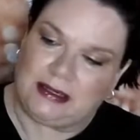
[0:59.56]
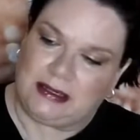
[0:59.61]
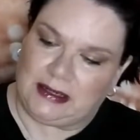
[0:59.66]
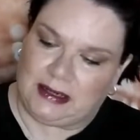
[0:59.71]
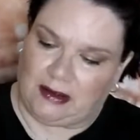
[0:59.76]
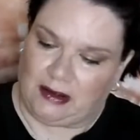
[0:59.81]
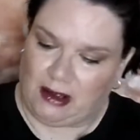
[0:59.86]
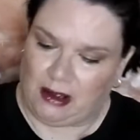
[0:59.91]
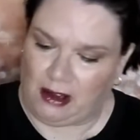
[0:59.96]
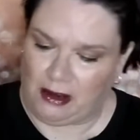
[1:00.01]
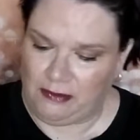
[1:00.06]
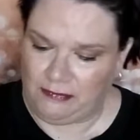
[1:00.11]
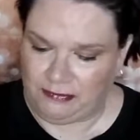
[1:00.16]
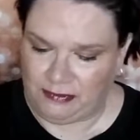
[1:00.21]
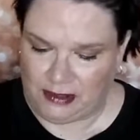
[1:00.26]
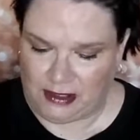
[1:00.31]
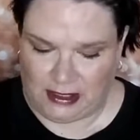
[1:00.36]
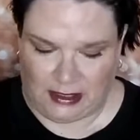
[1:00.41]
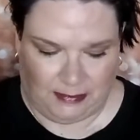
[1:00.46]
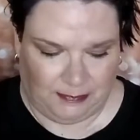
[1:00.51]
Now,
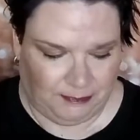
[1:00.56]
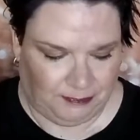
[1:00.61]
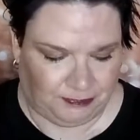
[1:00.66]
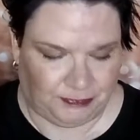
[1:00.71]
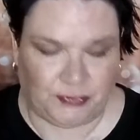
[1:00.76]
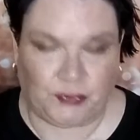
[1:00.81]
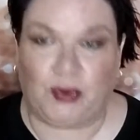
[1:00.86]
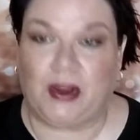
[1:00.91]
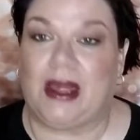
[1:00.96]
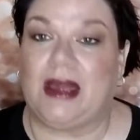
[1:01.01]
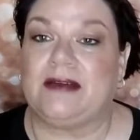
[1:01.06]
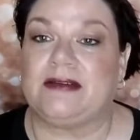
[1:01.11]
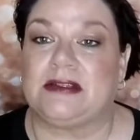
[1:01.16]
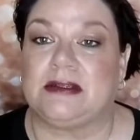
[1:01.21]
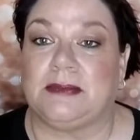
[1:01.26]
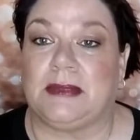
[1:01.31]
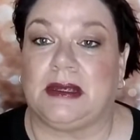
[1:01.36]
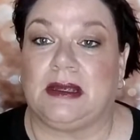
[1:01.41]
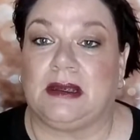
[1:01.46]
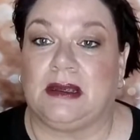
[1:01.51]
hopefully, we have
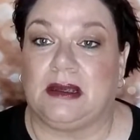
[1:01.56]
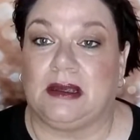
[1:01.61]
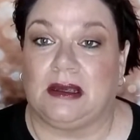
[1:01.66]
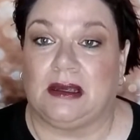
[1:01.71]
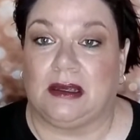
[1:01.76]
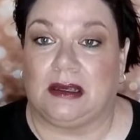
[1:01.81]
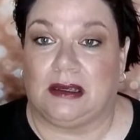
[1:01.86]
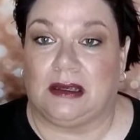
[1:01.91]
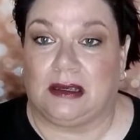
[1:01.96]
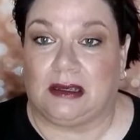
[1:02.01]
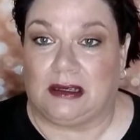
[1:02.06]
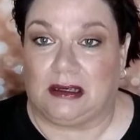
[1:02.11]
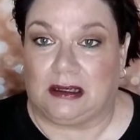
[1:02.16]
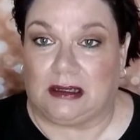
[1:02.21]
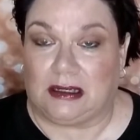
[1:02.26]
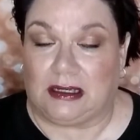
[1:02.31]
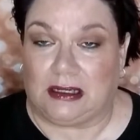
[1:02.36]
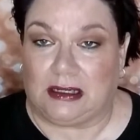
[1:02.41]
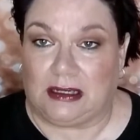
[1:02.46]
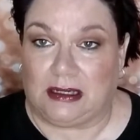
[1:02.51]
some
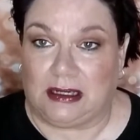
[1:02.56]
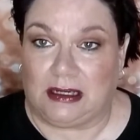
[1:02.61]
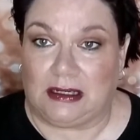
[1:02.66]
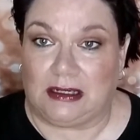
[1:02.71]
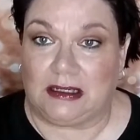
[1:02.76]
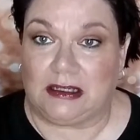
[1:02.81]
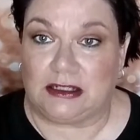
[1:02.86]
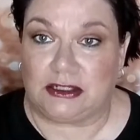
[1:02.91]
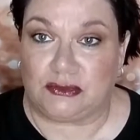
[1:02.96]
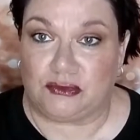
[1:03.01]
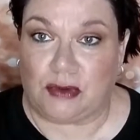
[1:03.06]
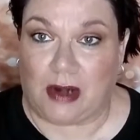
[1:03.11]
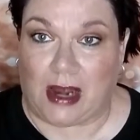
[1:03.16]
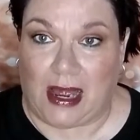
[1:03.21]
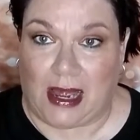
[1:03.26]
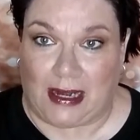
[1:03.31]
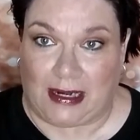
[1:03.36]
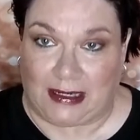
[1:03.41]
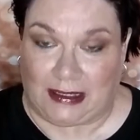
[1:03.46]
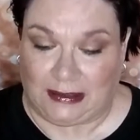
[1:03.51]
English
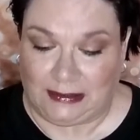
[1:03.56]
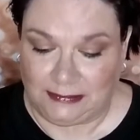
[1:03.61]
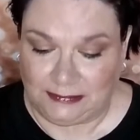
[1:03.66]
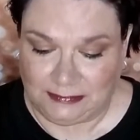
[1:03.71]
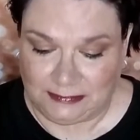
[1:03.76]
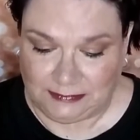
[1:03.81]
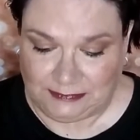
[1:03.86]
writing